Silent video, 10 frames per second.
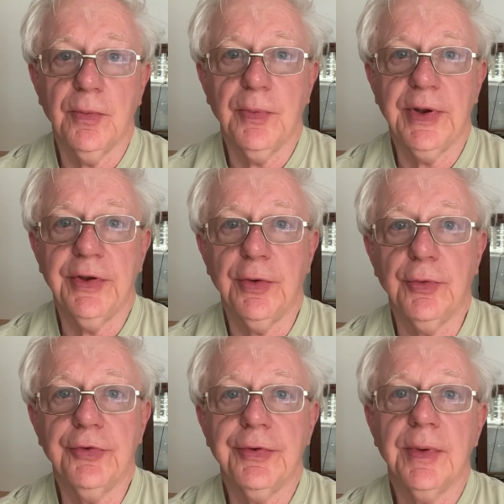
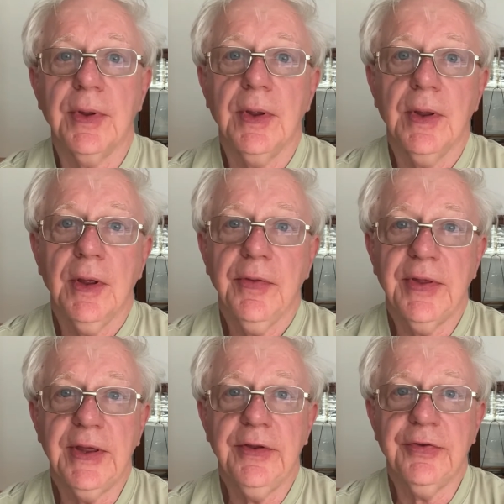windows.
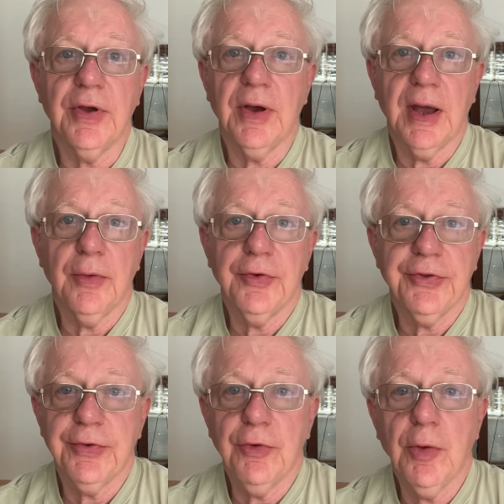These are ours
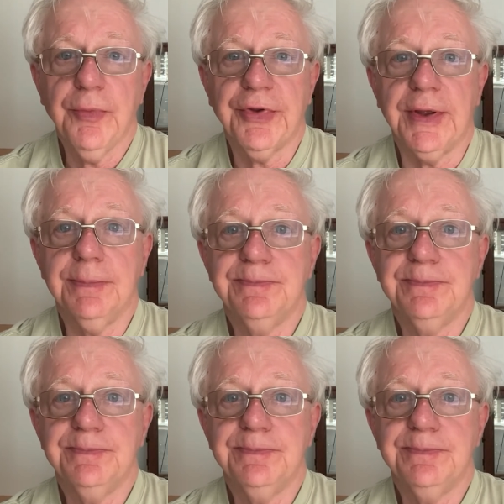and Romsey.